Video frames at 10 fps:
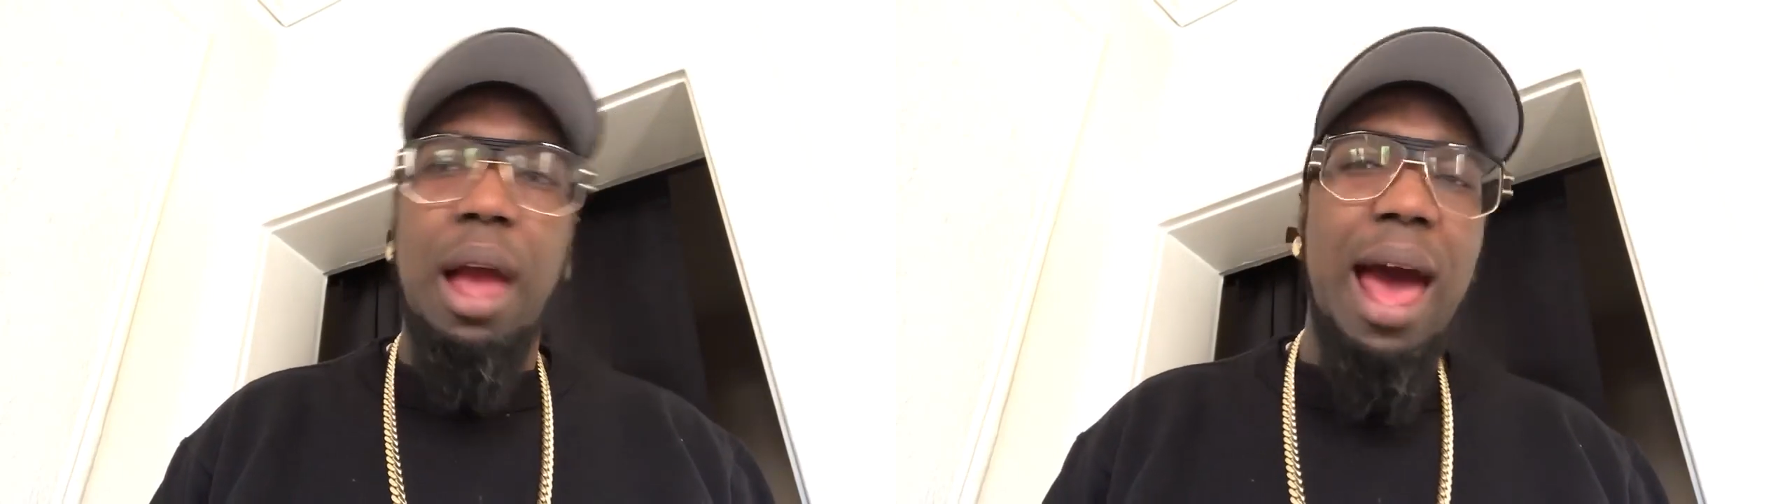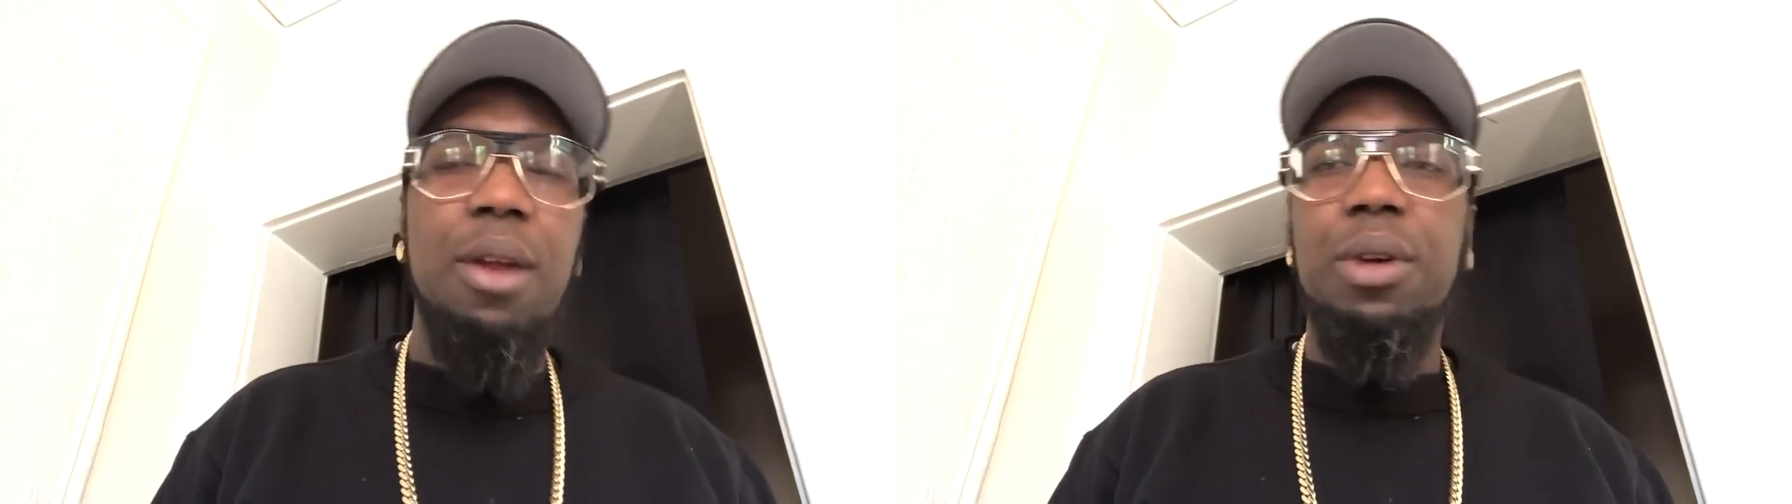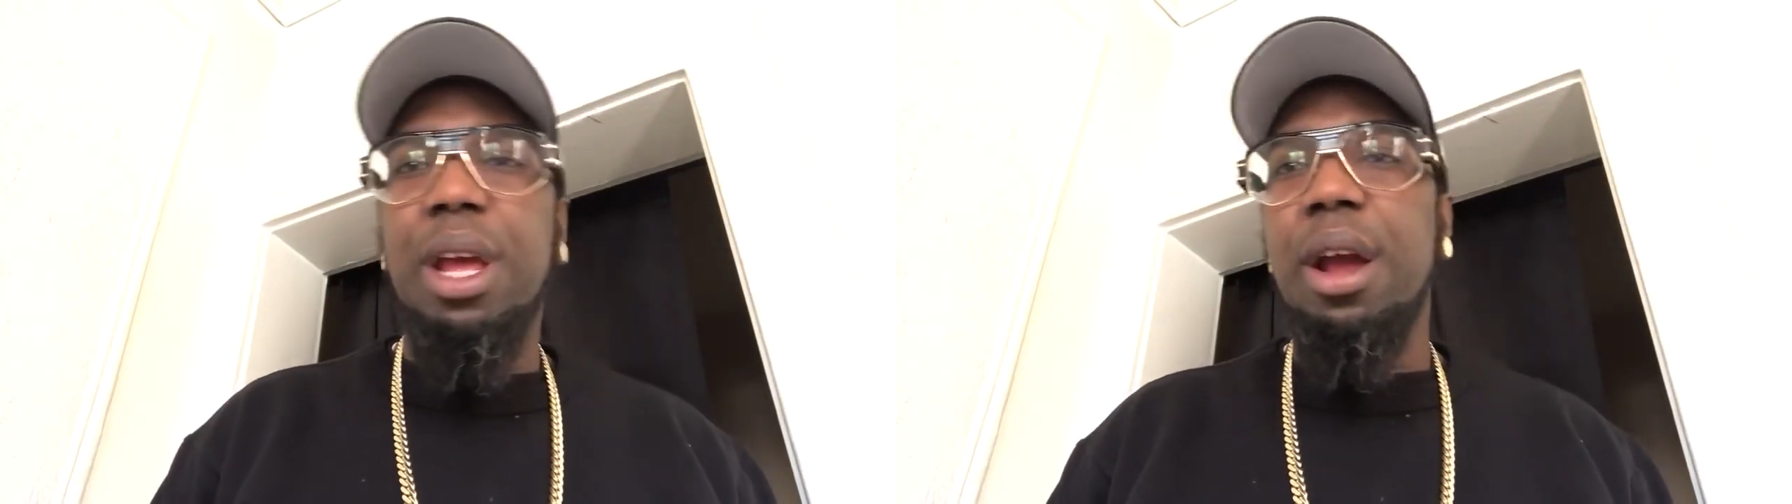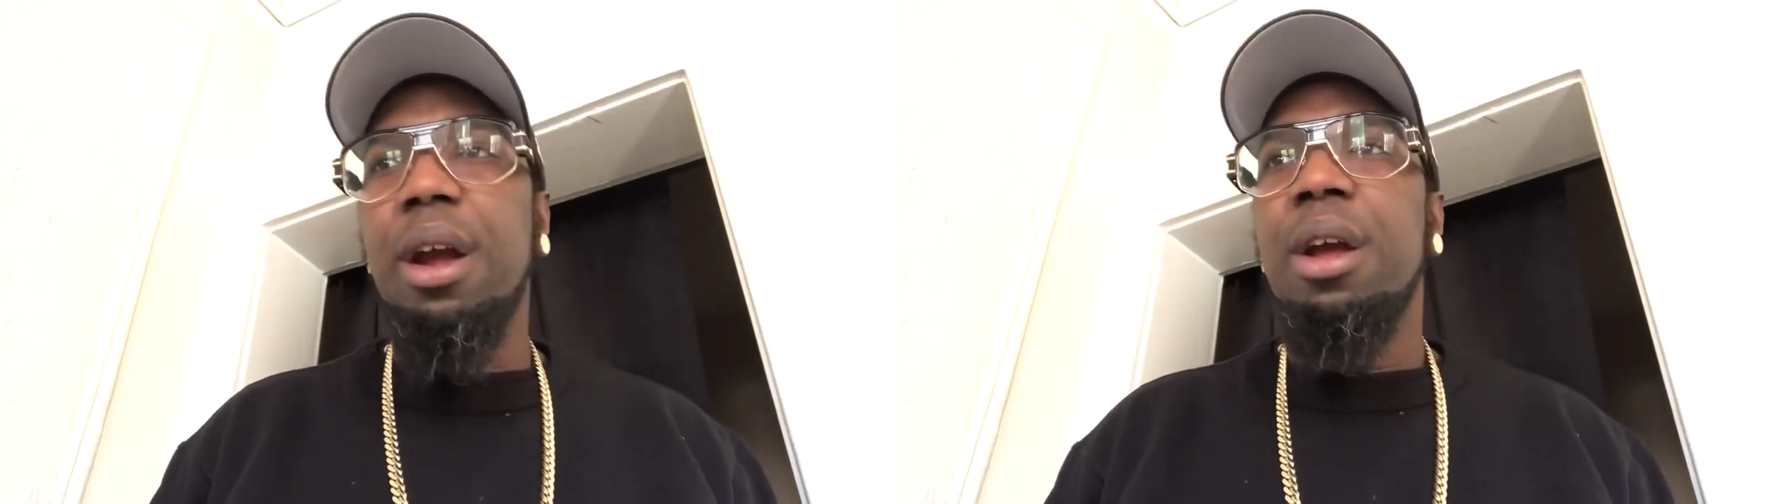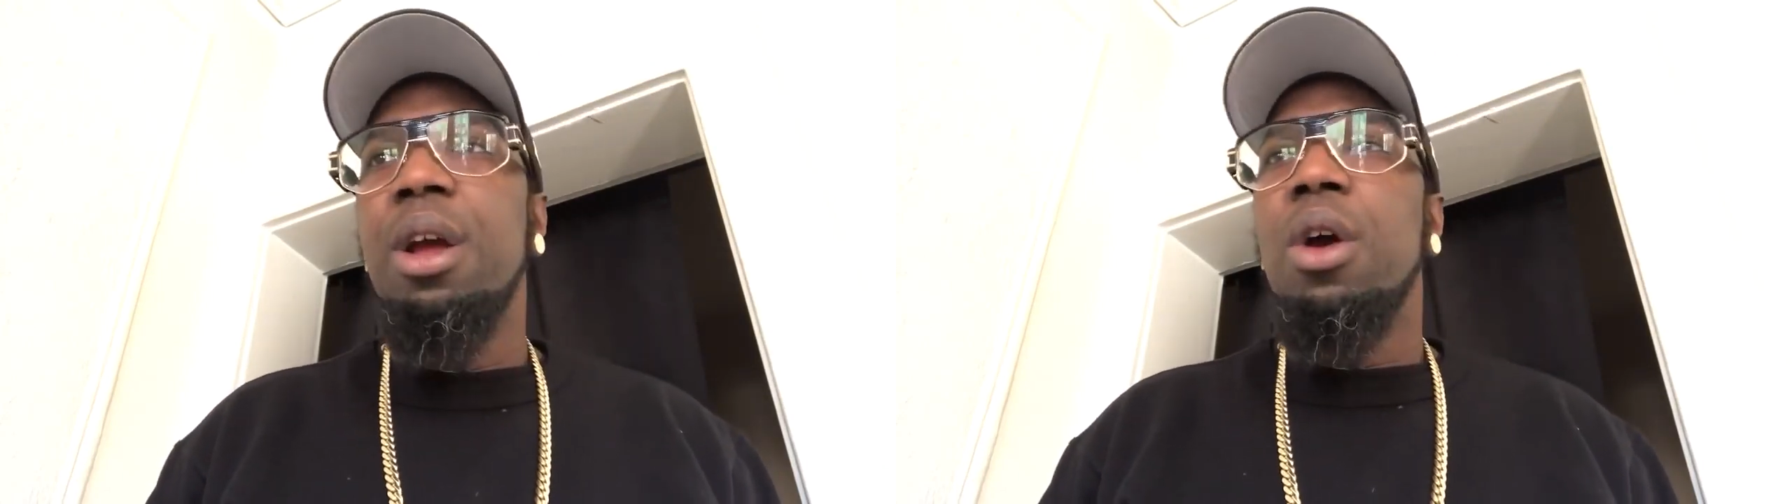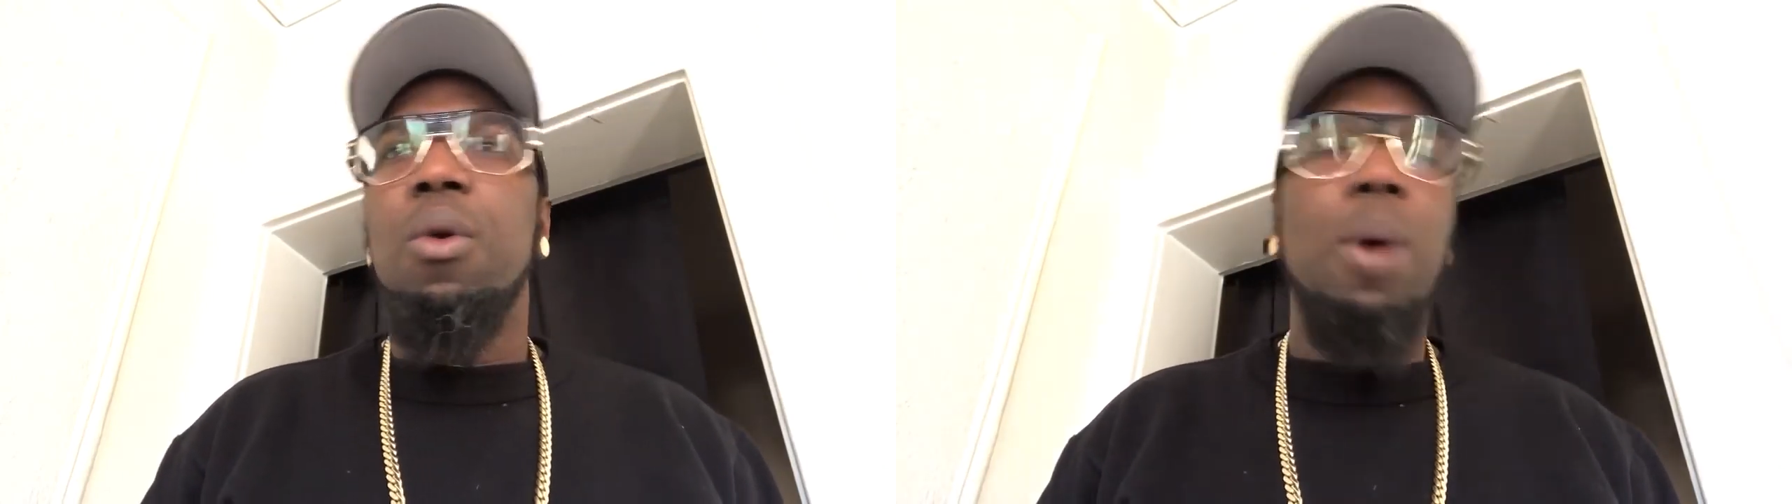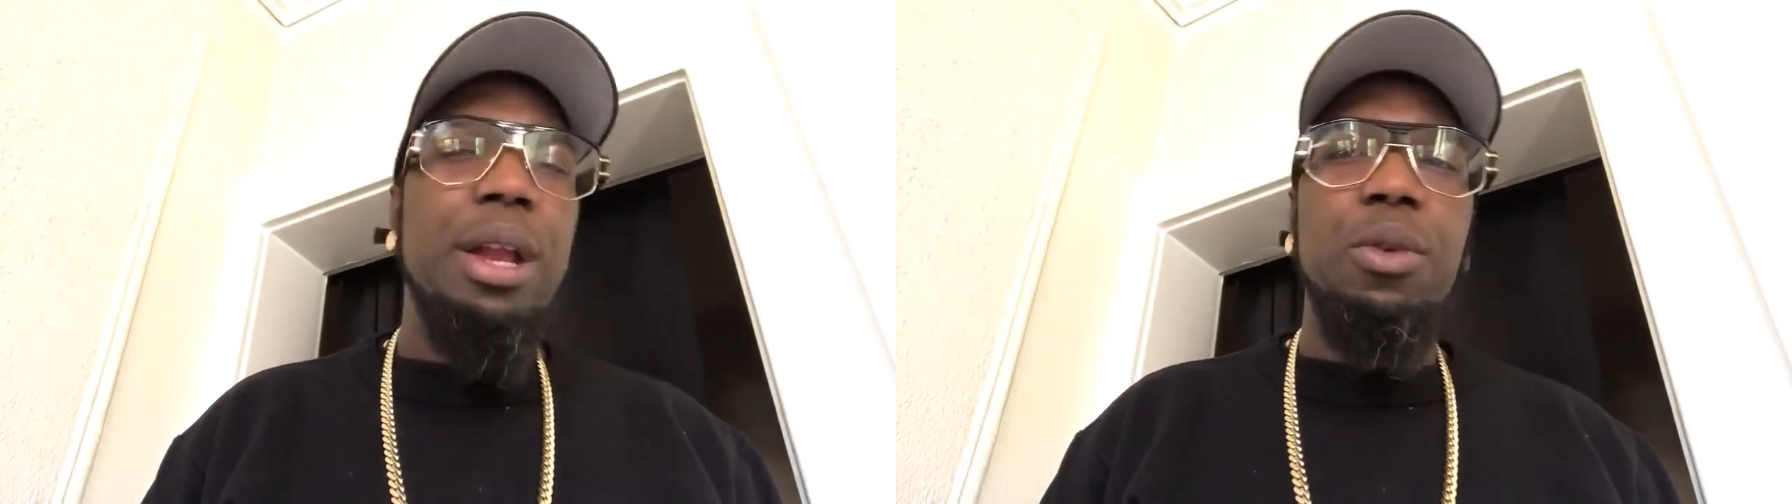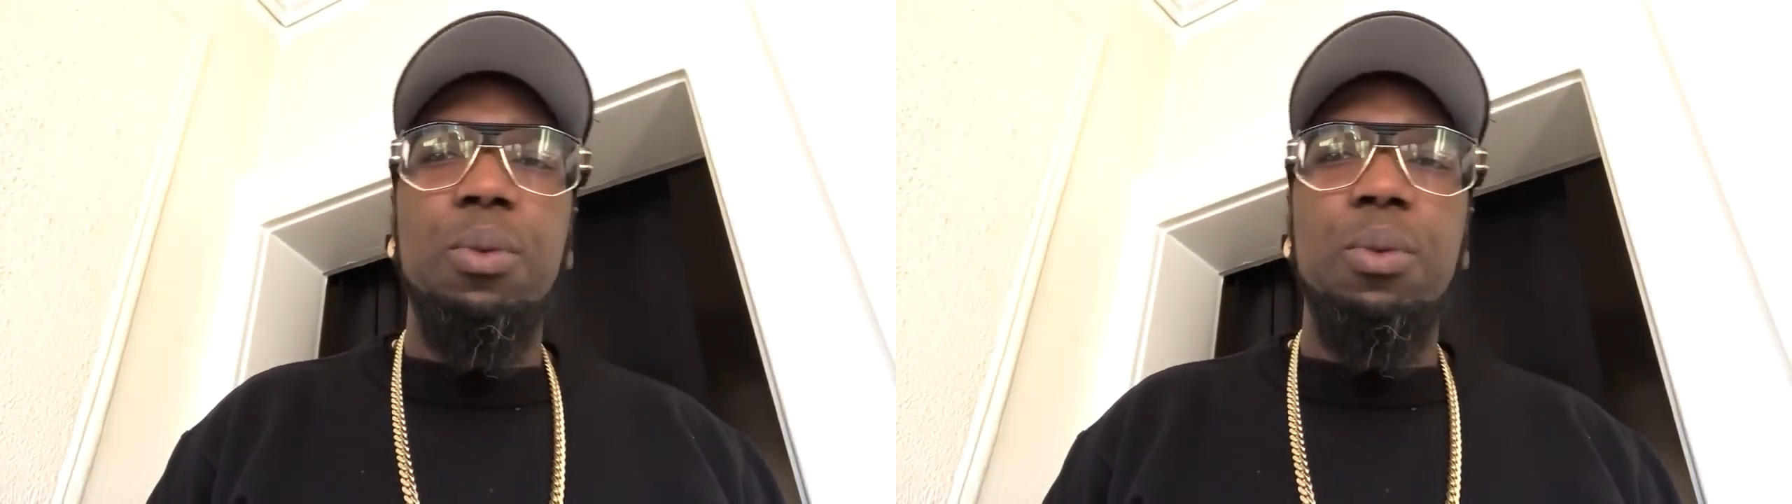I don't care what